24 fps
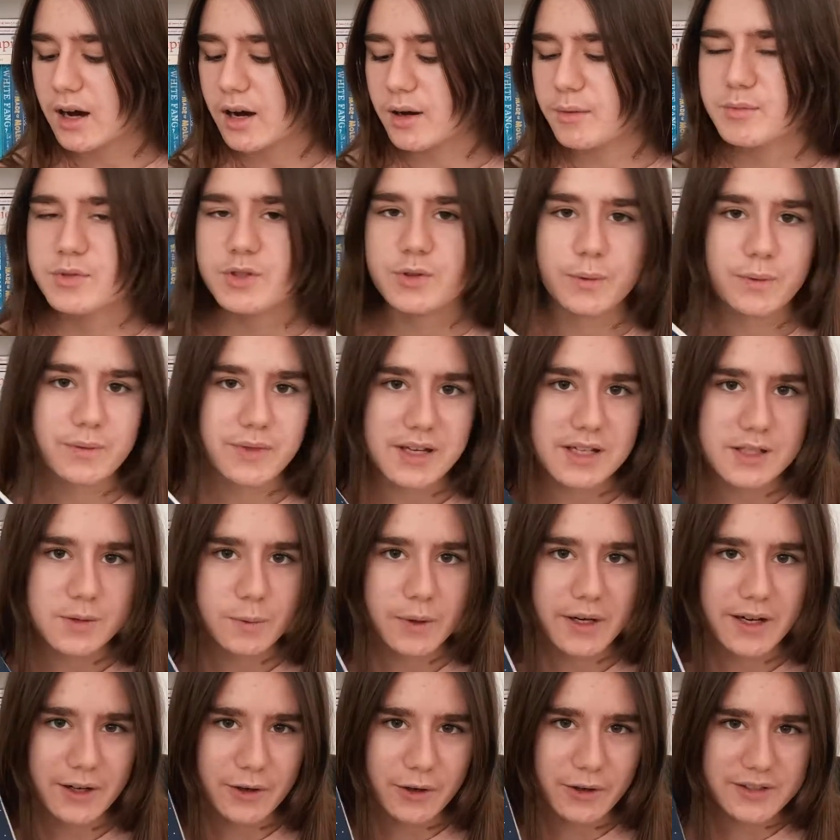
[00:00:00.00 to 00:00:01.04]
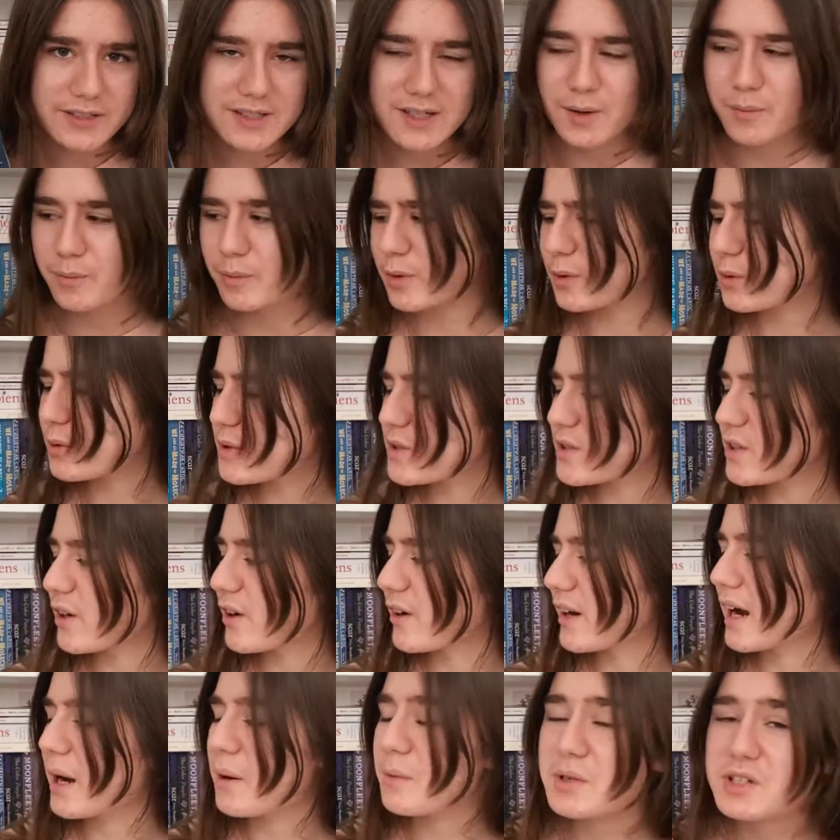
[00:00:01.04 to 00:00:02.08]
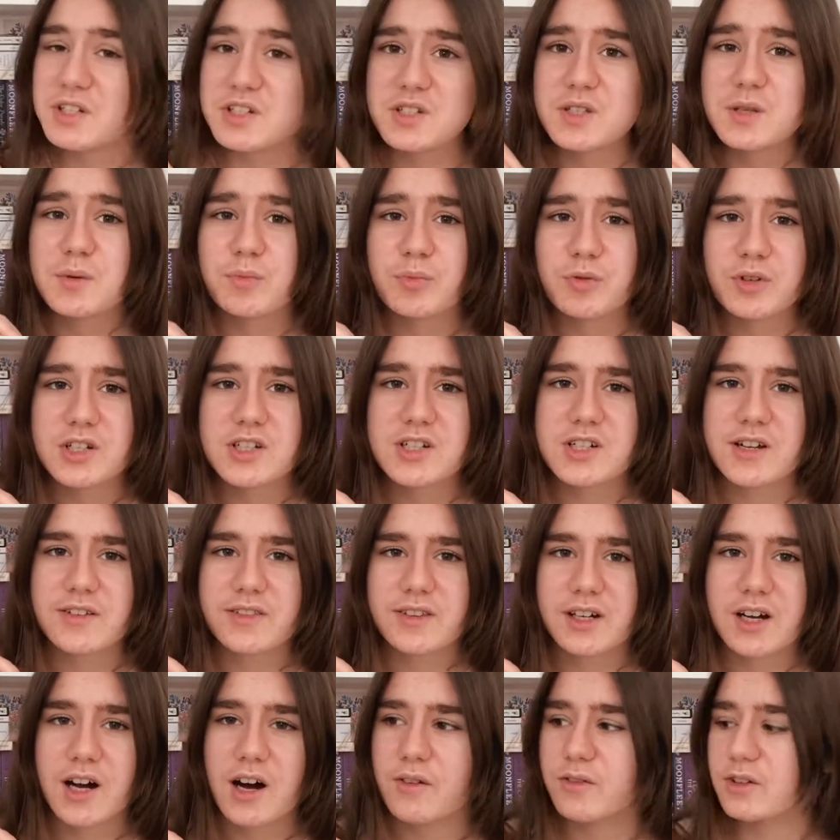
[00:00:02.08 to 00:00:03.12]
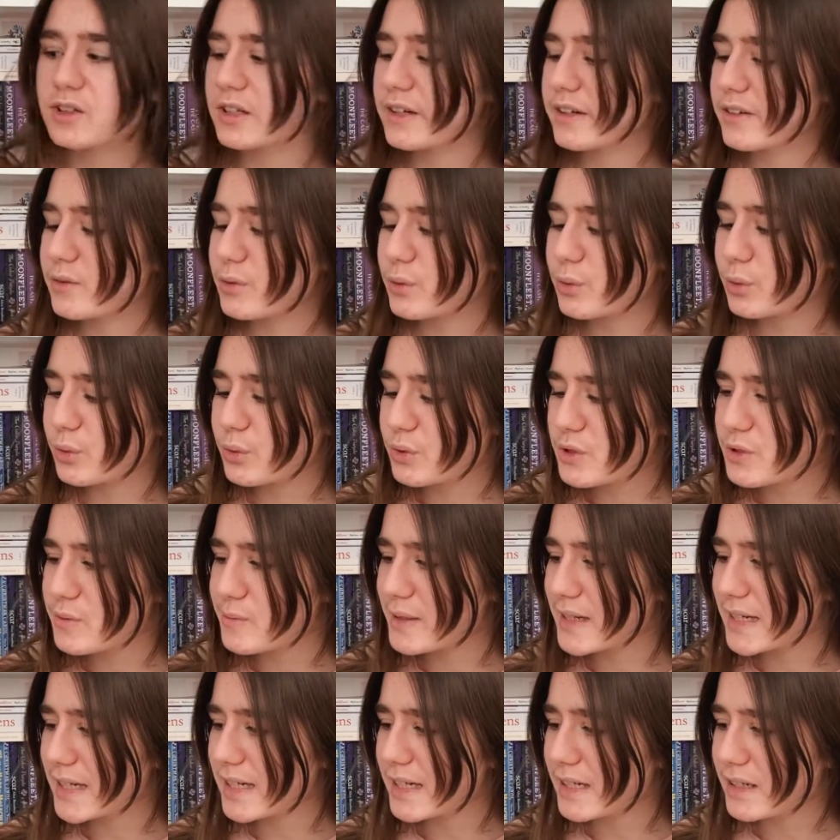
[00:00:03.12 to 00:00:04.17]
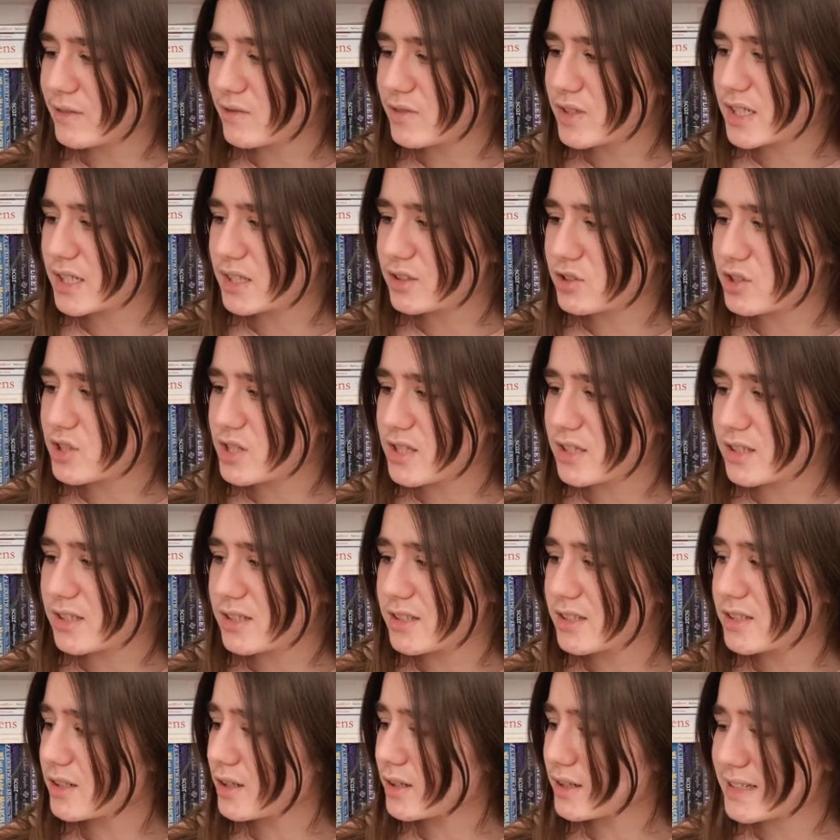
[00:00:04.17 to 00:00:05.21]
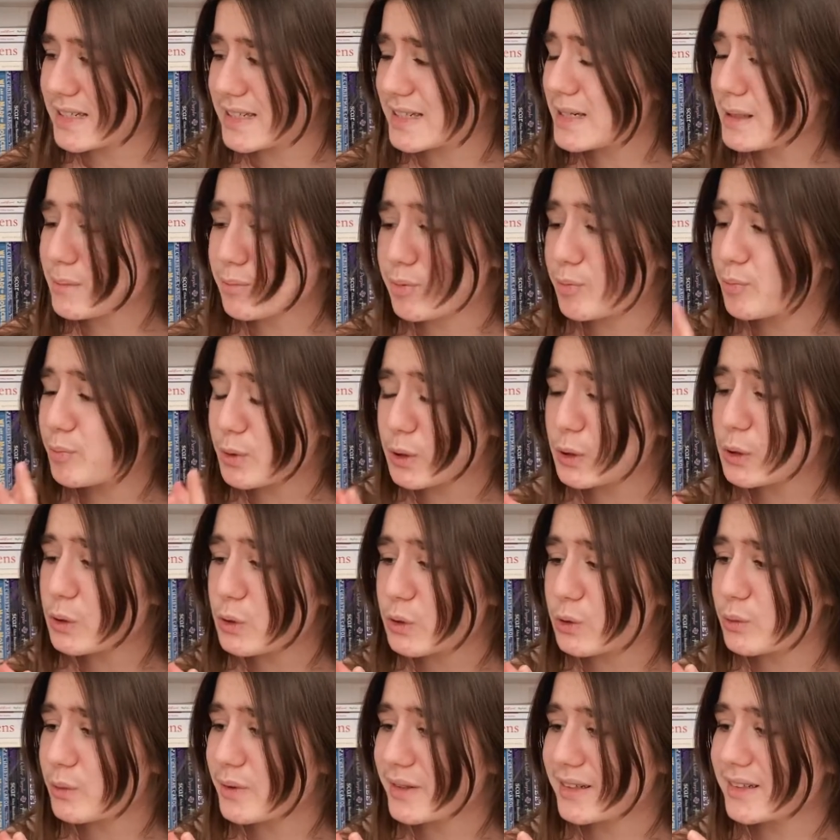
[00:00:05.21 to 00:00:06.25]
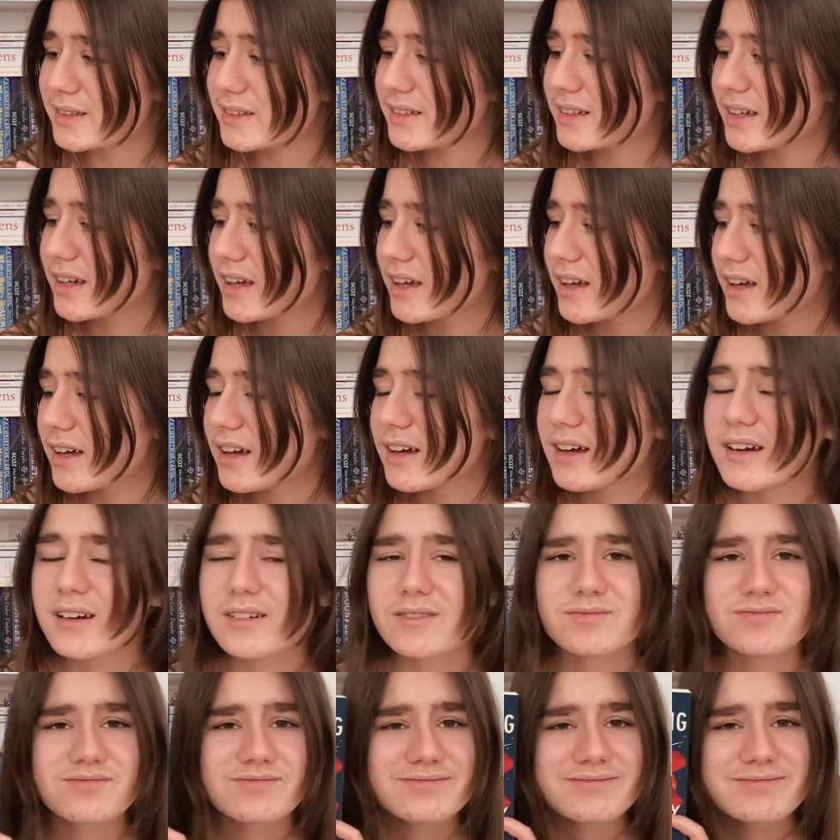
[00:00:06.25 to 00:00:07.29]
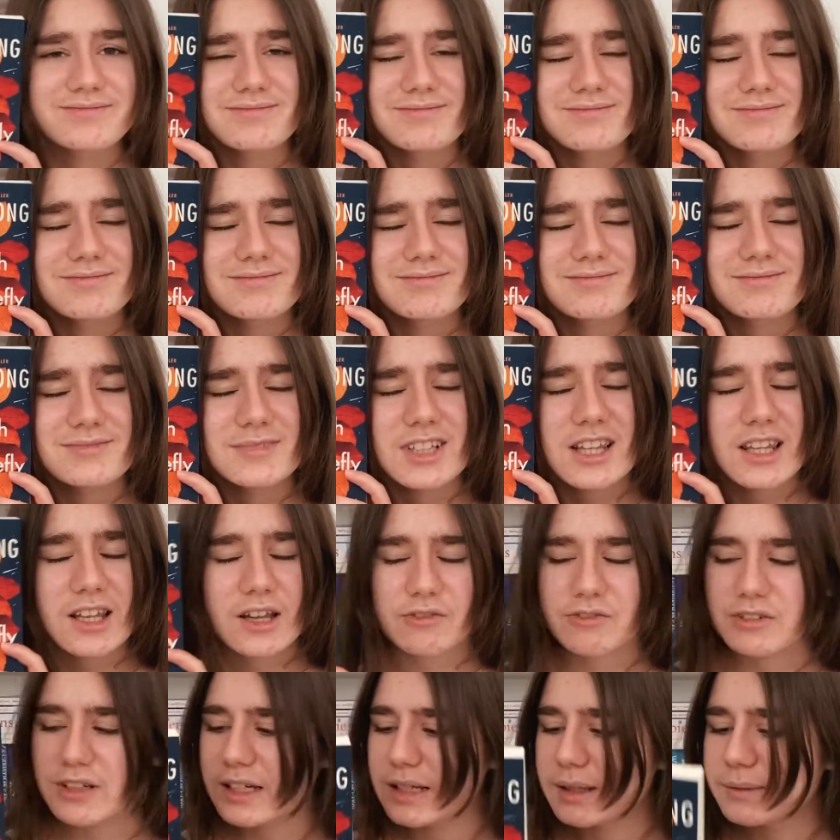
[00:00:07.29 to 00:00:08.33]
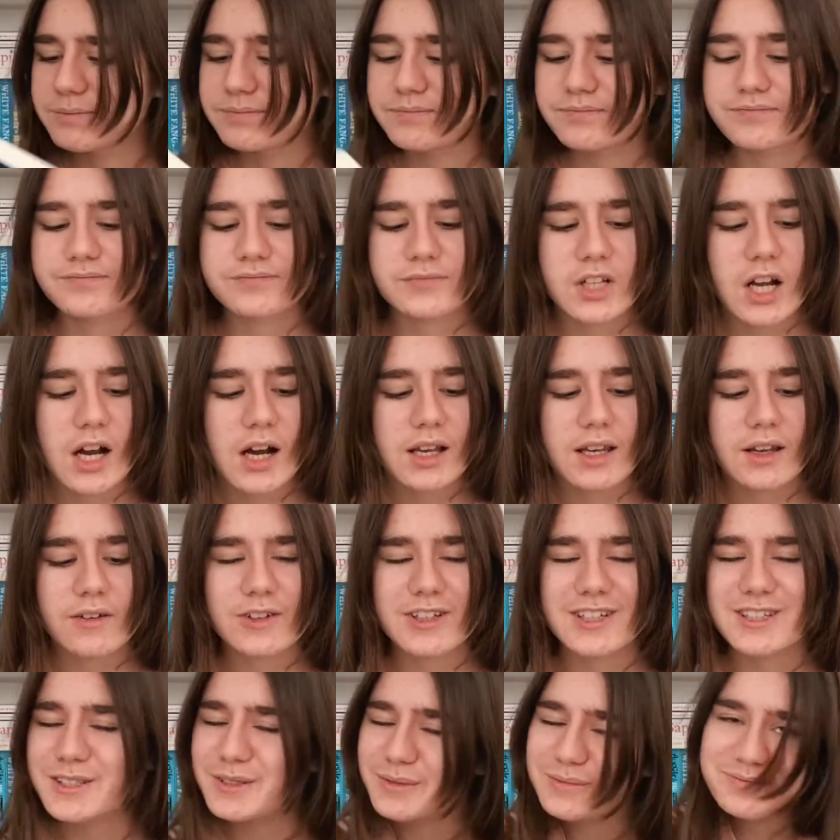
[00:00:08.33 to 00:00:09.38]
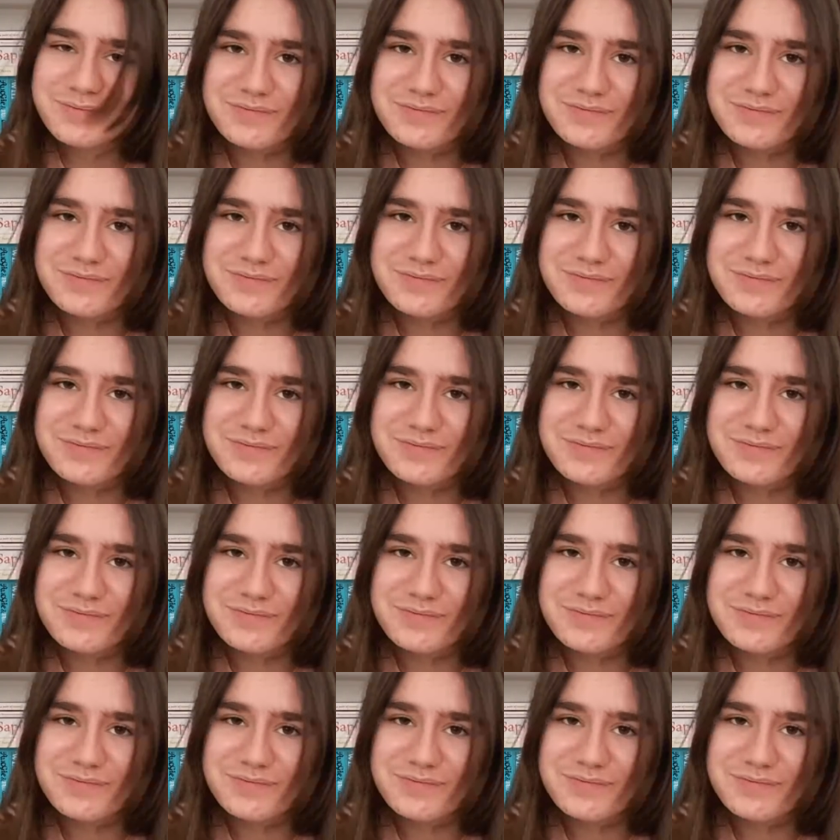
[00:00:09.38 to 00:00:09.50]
So that's why I got it. But also, can we just appreciate the cover, like the autumn leaves and just the deep blue, and lovely. I love it.